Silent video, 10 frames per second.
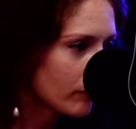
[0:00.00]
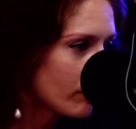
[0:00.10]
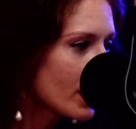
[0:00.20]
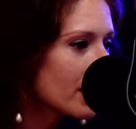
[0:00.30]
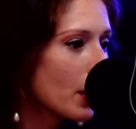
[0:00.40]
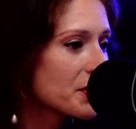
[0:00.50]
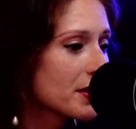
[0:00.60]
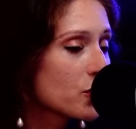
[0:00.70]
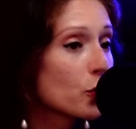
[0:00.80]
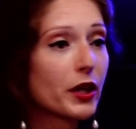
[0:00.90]
there was a
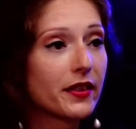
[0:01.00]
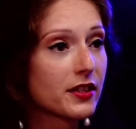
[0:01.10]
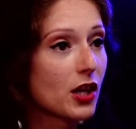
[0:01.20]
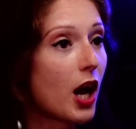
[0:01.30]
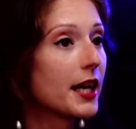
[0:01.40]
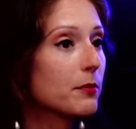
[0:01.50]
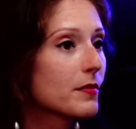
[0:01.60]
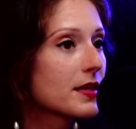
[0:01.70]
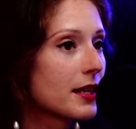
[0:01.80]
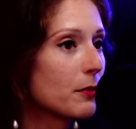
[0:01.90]
story in the
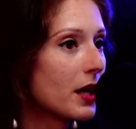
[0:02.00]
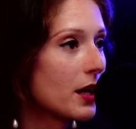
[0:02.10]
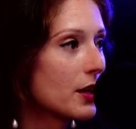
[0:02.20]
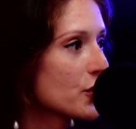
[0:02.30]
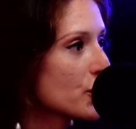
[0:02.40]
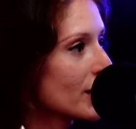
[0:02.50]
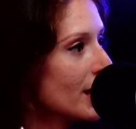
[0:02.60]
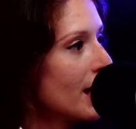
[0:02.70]
Times that emerged